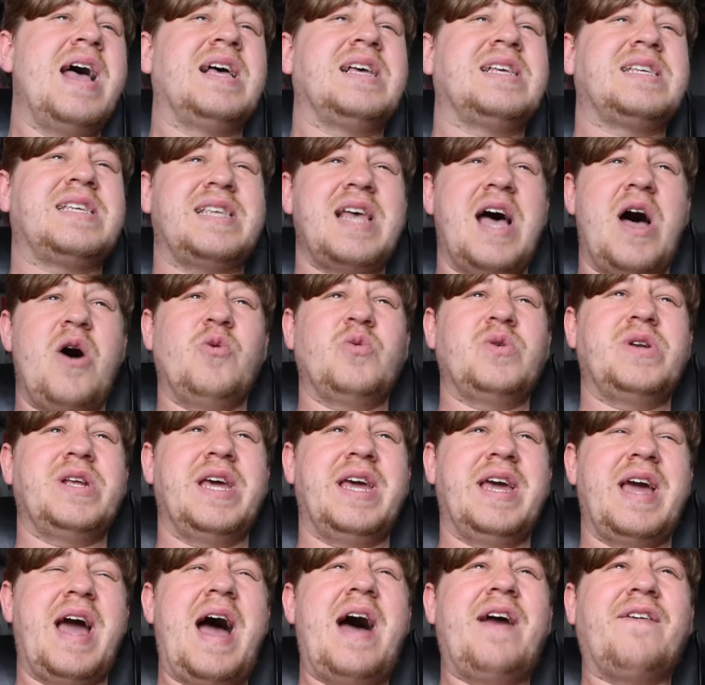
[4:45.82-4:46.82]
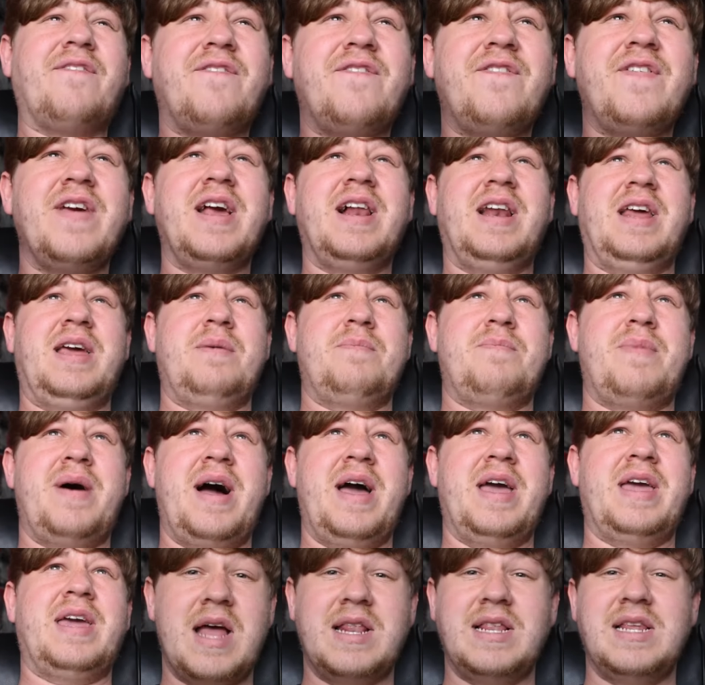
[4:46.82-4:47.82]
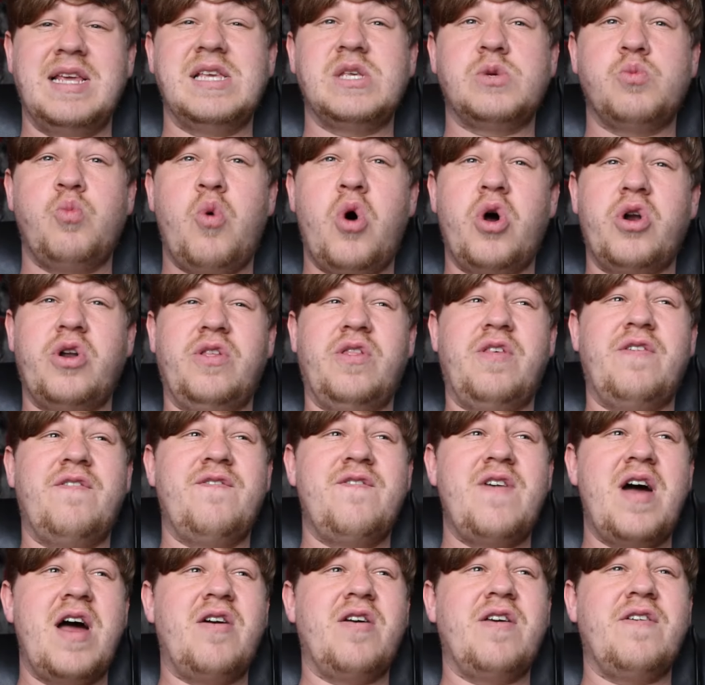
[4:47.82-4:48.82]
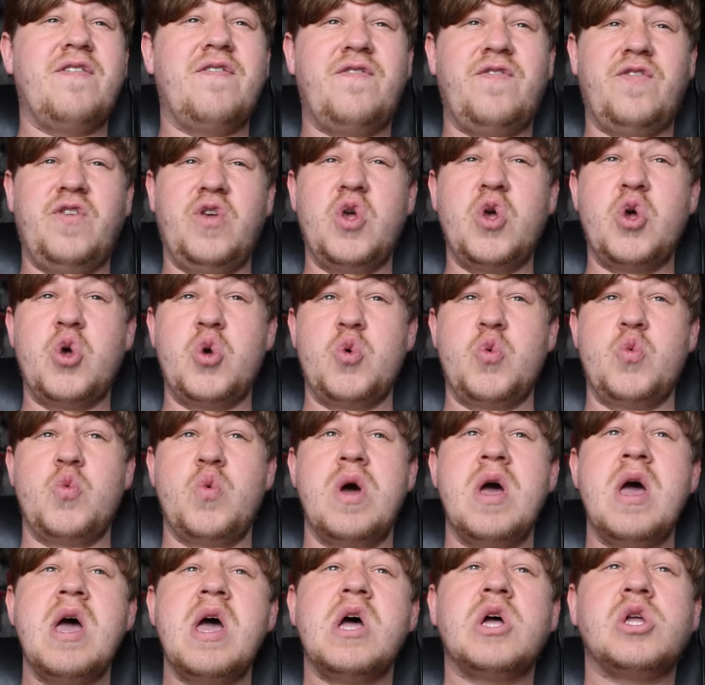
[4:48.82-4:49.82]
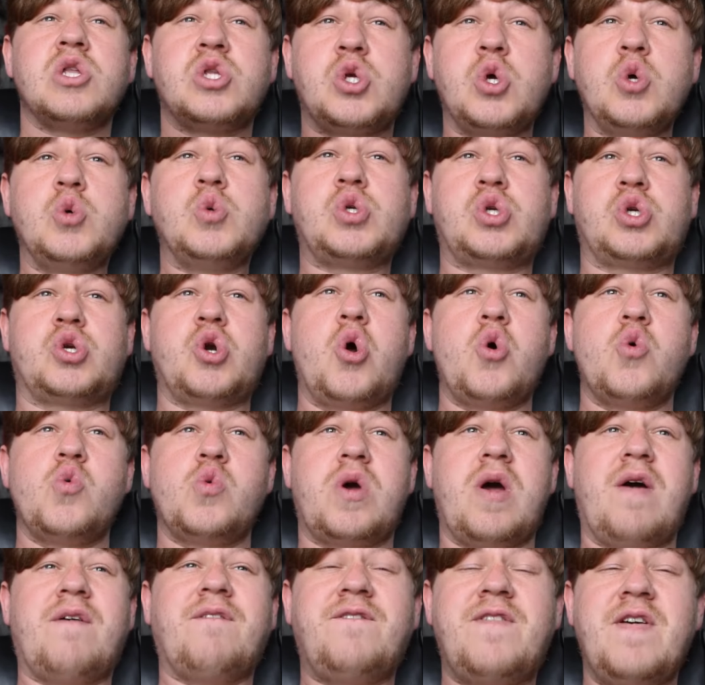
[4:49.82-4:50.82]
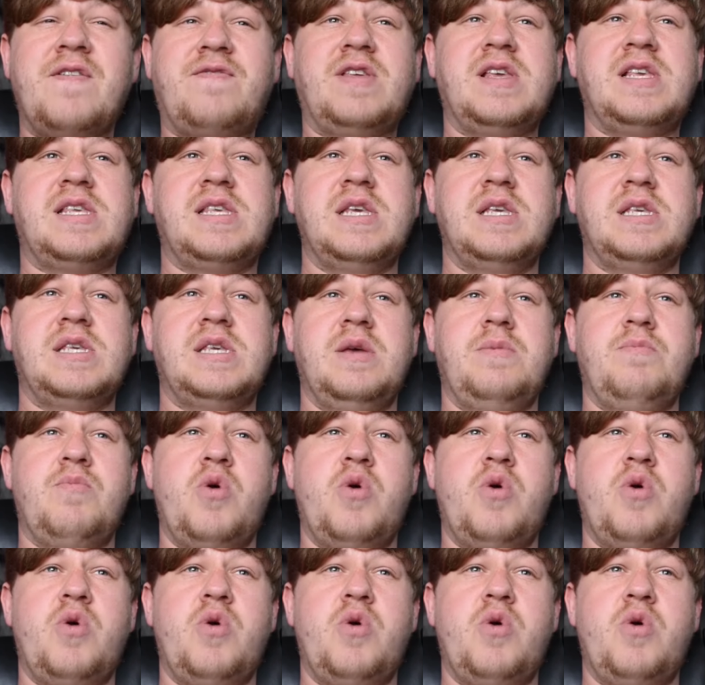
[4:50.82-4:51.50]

sounding and feeling bike, and is one of the very few two-stroke 50cc